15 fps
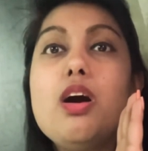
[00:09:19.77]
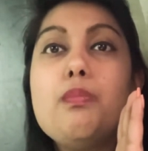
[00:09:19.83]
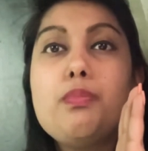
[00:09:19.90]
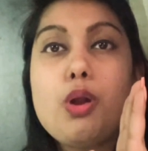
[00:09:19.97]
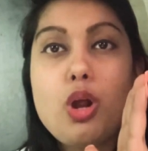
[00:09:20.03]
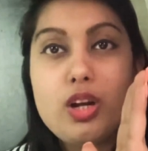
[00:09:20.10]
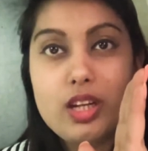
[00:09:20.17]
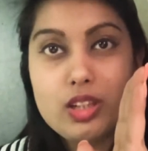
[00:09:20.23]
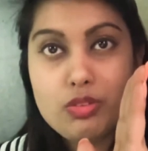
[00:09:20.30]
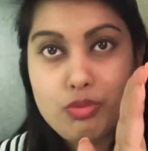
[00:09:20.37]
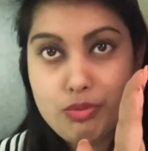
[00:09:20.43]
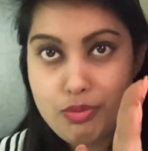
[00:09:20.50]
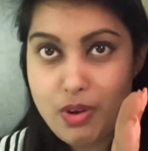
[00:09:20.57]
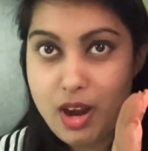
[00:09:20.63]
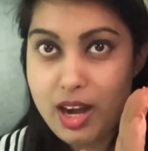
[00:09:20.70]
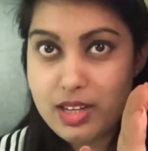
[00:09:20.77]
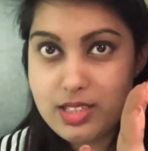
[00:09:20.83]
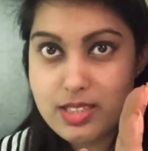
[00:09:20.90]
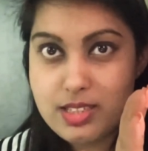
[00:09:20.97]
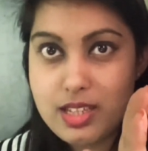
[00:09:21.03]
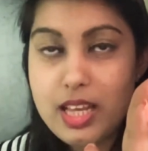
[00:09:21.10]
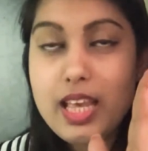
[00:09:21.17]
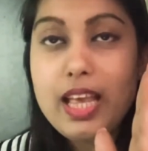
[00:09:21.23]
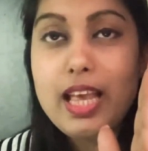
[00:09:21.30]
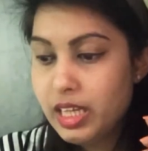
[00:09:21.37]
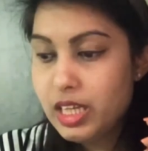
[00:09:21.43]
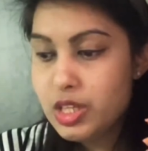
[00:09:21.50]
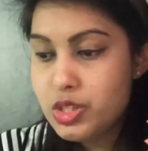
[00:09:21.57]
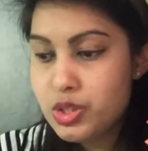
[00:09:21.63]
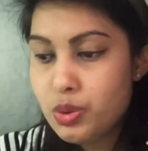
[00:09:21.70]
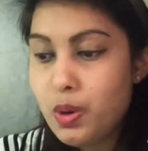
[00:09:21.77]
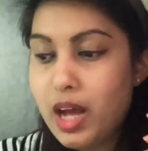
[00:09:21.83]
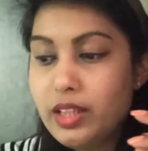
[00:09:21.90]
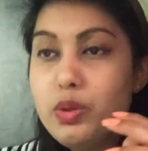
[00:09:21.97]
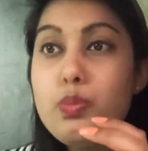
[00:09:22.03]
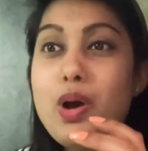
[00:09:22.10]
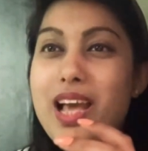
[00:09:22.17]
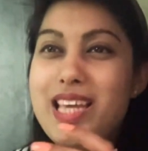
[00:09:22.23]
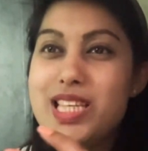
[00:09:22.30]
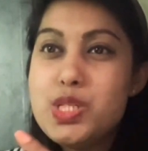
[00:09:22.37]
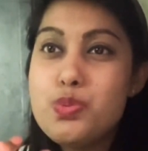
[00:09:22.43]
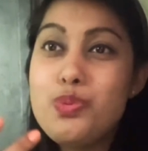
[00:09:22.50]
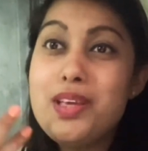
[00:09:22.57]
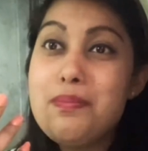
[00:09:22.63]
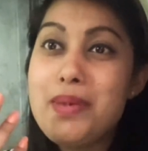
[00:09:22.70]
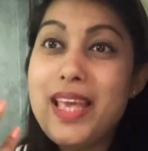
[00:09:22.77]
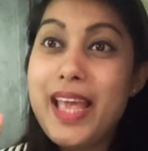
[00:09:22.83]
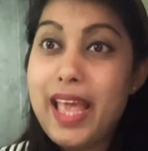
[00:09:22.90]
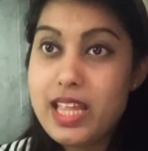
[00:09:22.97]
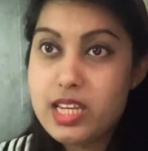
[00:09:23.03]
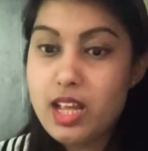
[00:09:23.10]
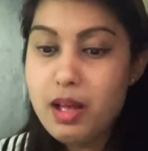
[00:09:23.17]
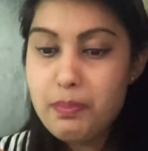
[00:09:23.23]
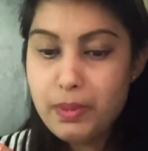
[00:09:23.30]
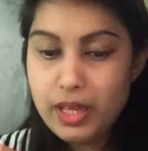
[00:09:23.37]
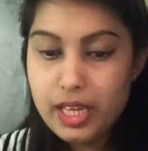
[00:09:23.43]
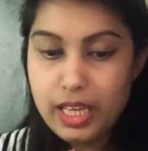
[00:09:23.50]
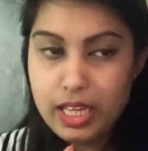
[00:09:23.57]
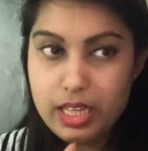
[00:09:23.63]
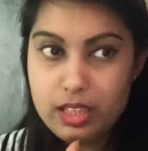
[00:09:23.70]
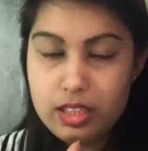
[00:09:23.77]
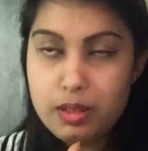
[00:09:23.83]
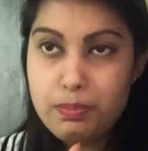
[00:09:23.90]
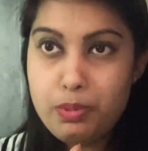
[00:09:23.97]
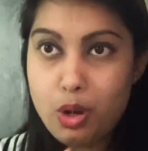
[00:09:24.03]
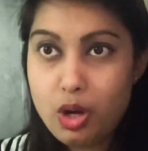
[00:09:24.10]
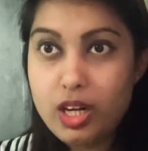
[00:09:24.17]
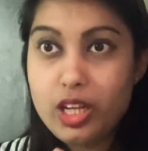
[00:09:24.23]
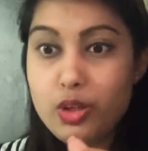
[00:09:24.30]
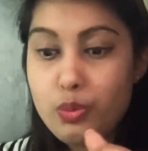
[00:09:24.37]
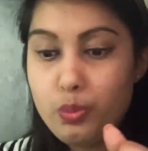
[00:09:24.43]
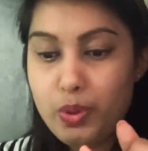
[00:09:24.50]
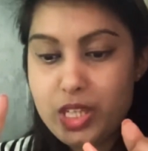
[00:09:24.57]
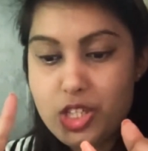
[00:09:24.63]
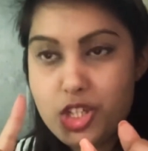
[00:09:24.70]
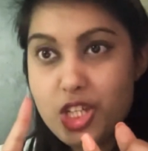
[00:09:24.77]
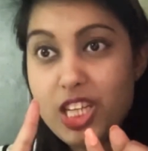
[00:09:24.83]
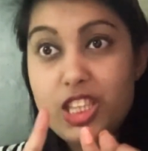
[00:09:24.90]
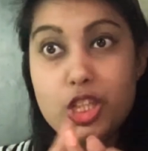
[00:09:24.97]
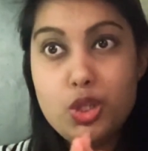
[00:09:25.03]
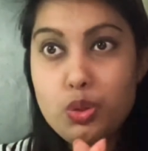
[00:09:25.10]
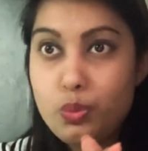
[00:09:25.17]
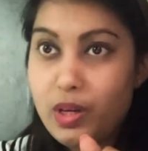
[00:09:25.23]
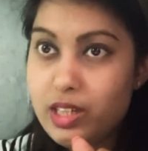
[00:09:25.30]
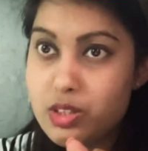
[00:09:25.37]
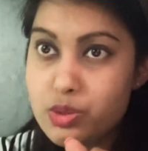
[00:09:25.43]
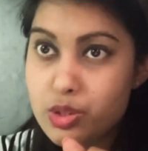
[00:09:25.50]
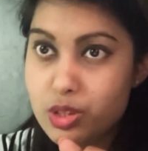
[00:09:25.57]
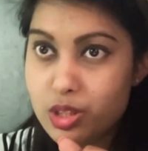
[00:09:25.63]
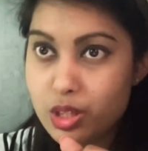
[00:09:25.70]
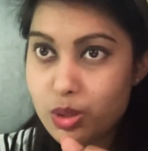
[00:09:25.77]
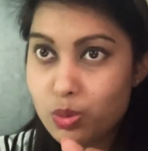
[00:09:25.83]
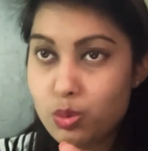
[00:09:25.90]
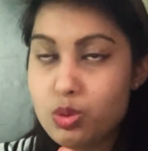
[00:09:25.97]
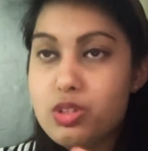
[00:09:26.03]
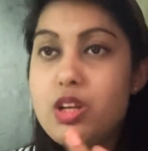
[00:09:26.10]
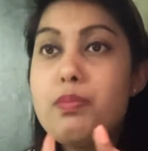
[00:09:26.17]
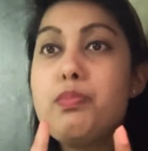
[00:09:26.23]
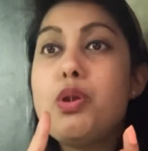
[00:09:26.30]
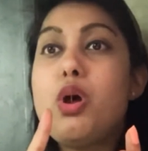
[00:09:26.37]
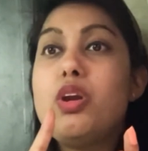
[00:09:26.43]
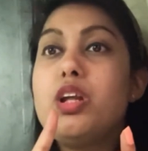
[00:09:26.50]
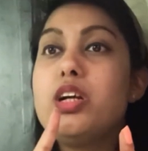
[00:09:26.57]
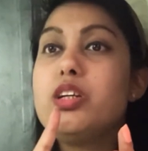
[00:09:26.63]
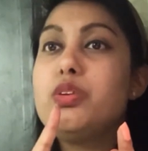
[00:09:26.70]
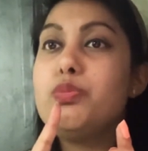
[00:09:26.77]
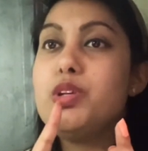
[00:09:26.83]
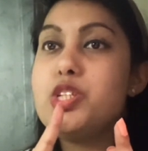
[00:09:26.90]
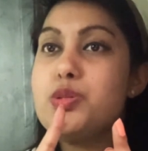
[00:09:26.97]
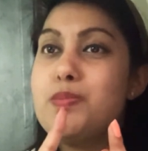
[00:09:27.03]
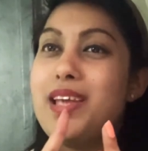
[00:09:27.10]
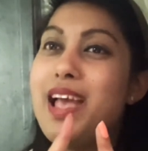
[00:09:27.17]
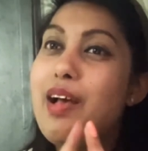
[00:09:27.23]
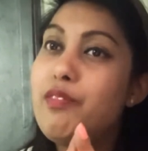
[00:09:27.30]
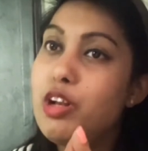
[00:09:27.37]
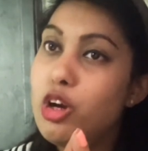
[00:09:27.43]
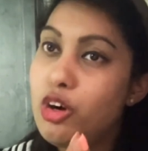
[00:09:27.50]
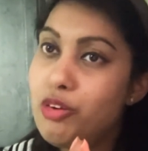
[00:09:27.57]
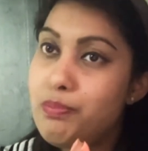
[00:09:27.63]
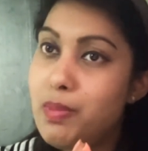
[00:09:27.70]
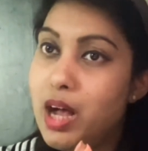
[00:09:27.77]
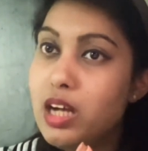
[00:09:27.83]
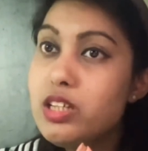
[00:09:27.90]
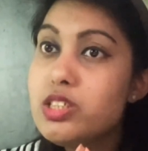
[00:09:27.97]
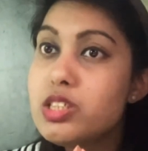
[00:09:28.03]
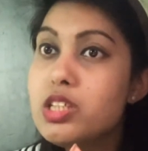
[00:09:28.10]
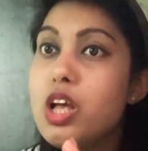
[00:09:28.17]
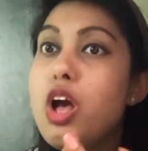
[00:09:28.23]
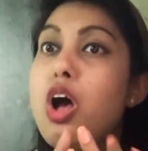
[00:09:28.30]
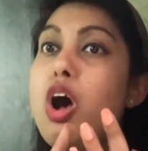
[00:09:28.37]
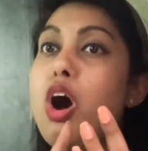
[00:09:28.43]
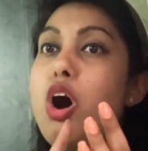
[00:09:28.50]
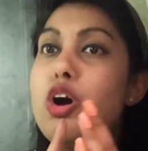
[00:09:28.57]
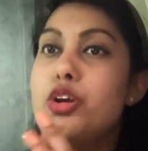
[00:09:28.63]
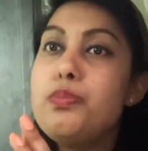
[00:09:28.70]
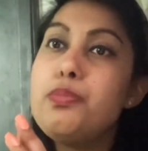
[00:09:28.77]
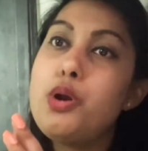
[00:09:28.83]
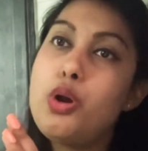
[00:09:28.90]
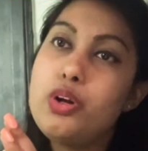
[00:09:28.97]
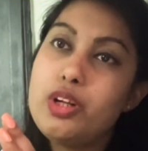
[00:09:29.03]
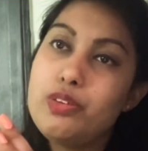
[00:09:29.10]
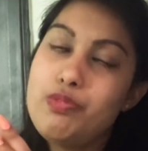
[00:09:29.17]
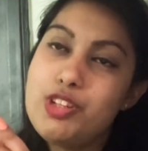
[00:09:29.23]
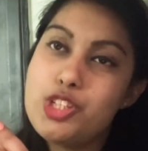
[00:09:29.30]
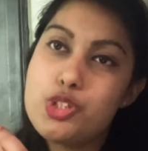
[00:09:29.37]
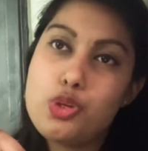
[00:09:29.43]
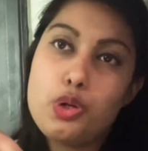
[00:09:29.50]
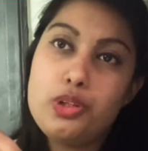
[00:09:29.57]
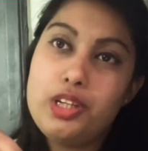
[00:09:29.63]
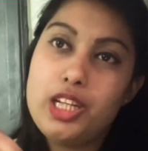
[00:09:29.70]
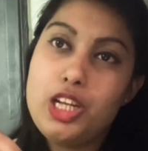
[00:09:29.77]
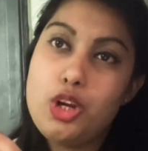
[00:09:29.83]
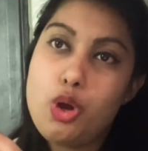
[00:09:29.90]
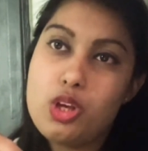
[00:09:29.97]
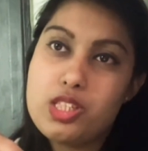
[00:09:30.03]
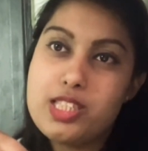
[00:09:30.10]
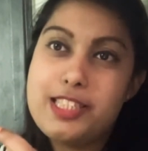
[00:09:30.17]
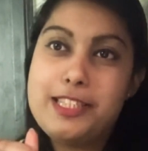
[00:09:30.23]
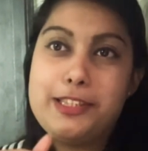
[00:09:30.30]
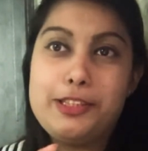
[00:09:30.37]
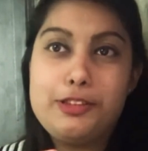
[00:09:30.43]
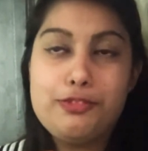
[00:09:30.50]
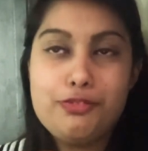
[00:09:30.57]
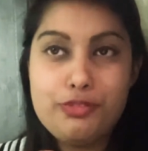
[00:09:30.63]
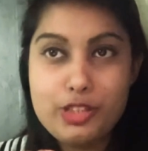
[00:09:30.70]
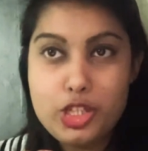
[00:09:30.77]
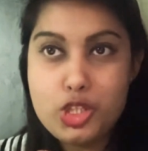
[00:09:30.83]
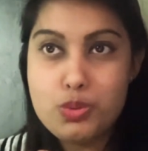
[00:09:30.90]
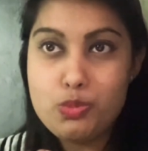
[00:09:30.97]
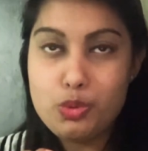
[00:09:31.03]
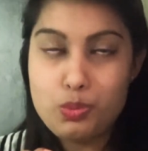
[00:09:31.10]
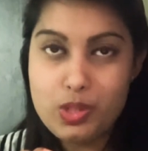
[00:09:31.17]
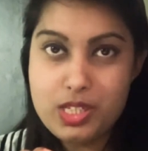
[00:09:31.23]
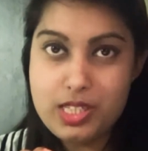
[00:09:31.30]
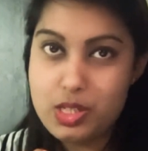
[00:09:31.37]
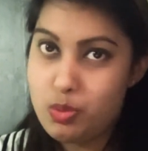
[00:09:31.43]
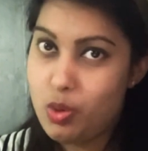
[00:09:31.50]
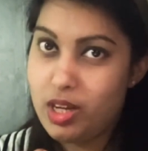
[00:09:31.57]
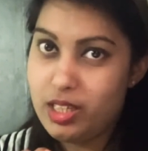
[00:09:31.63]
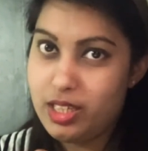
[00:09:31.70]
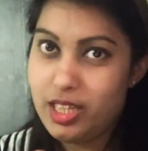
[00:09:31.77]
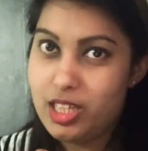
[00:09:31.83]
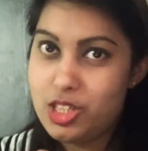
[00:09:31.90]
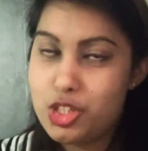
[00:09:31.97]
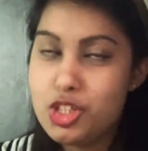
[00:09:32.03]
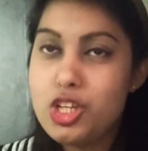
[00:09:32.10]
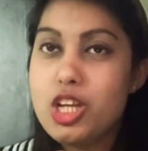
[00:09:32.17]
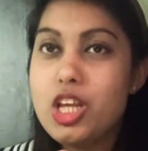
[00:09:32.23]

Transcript: product fast. So otherwise we may end up in the product which either no one is going to use, a product which may have a lot of bugs, or a product which has already lost the first mover's advantage.